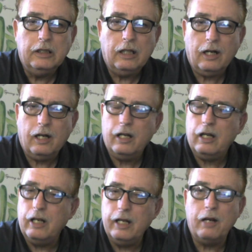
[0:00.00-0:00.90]

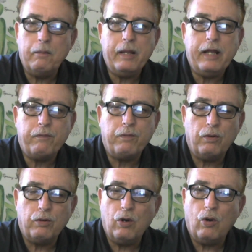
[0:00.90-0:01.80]
A little beef
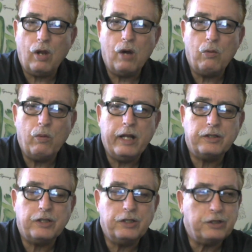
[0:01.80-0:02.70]
will go a long
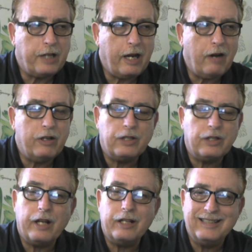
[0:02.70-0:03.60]
ways because it carries a
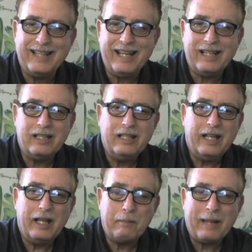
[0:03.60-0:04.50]
lot of zinc
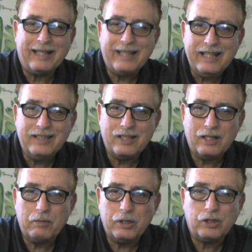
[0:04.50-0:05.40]
and
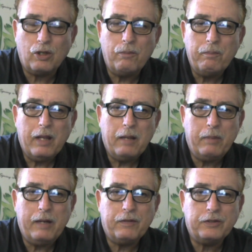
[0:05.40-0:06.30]
magnesium, and so
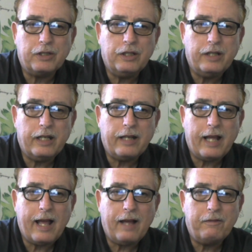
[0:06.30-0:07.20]
beef is a good thing to
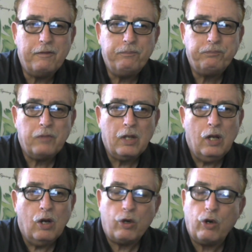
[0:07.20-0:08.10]
have.
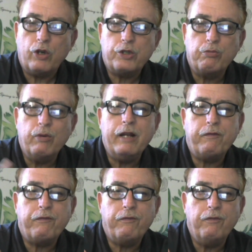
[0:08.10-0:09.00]
Of course,
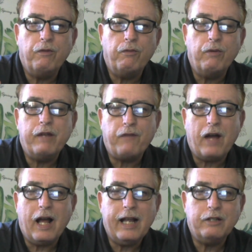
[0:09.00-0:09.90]

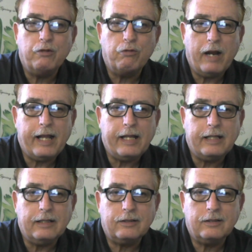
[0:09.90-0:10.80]
refined
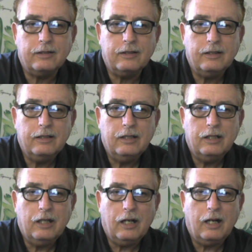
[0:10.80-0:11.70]
grains,
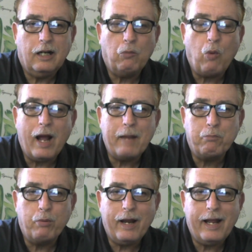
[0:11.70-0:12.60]
white
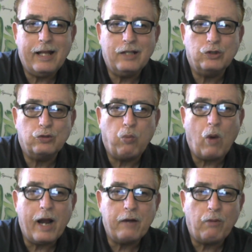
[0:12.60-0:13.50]
breads,
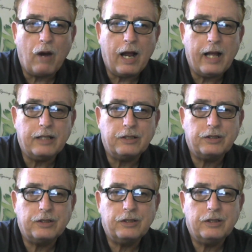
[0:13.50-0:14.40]
white rice.